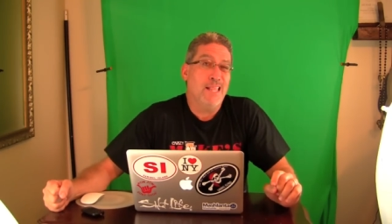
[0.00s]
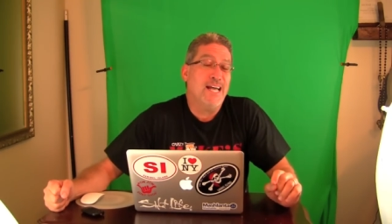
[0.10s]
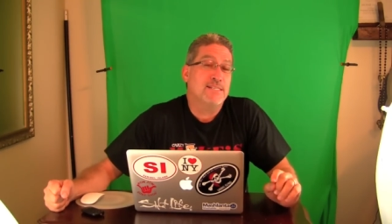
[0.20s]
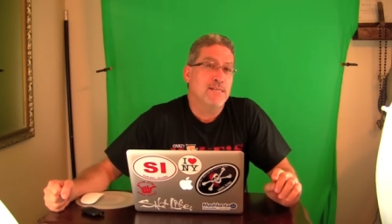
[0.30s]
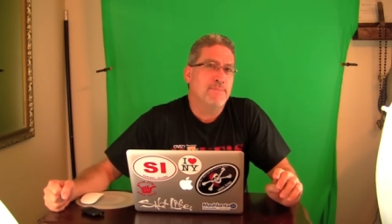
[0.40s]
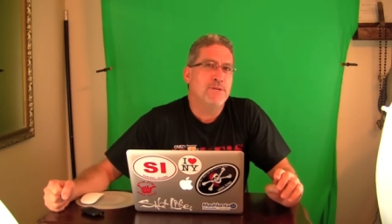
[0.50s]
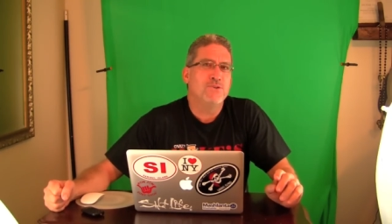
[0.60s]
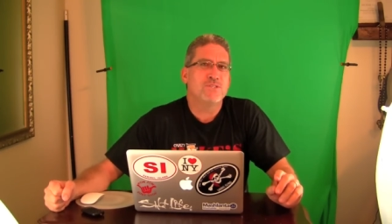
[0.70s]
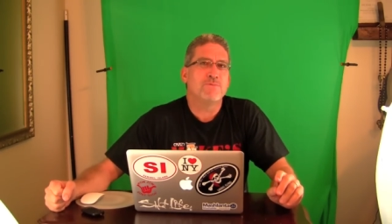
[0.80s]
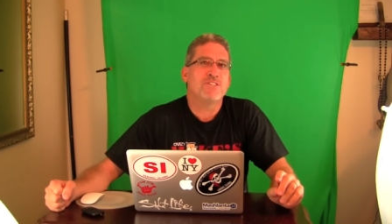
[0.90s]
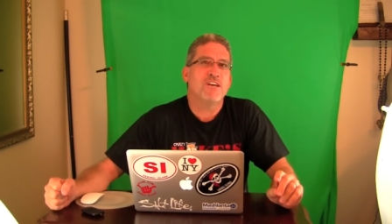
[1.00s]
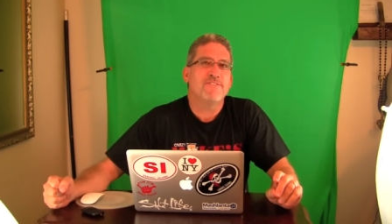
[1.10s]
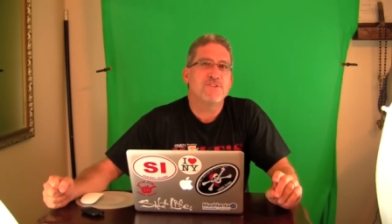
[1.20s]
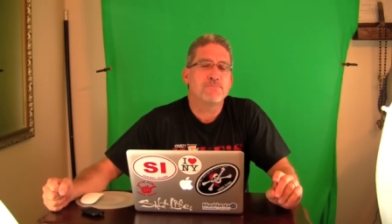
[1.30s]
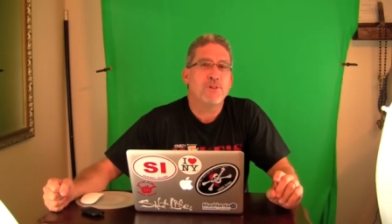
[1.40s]
lastly, I'm going to do some
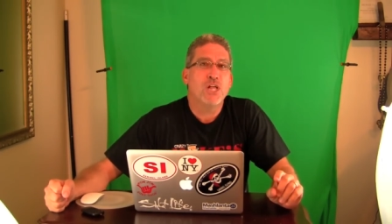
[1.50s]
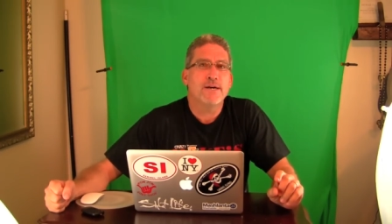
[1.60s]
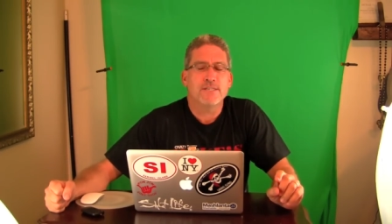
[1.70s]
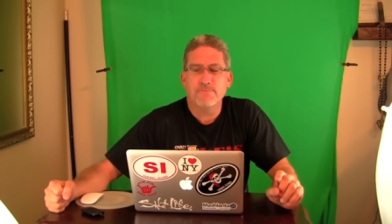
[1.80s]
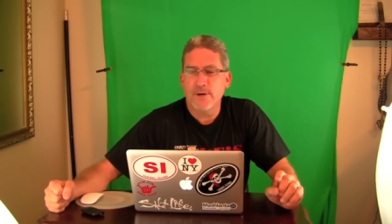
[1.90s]
selfish plugs,